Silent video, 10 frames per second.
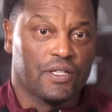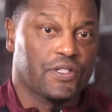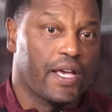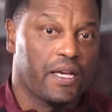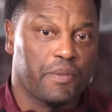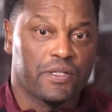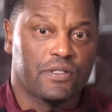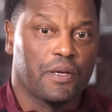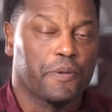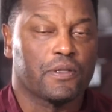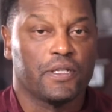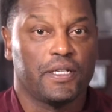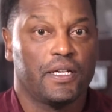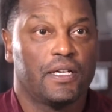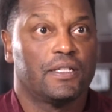This game has
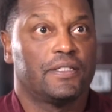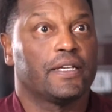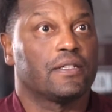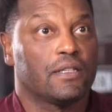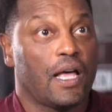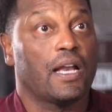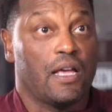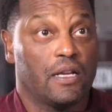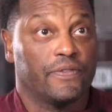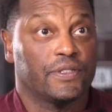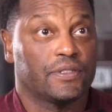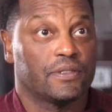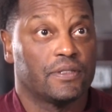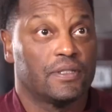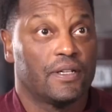typically taken a lot out of us
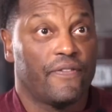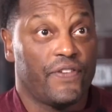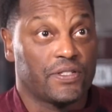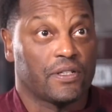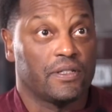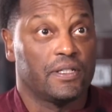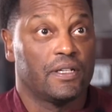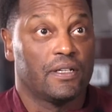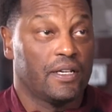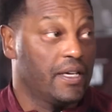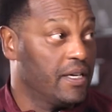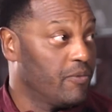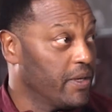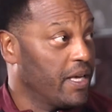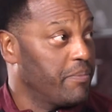physically.
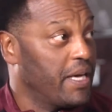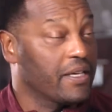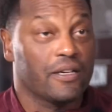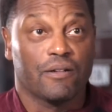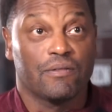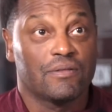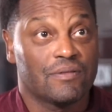And we got back here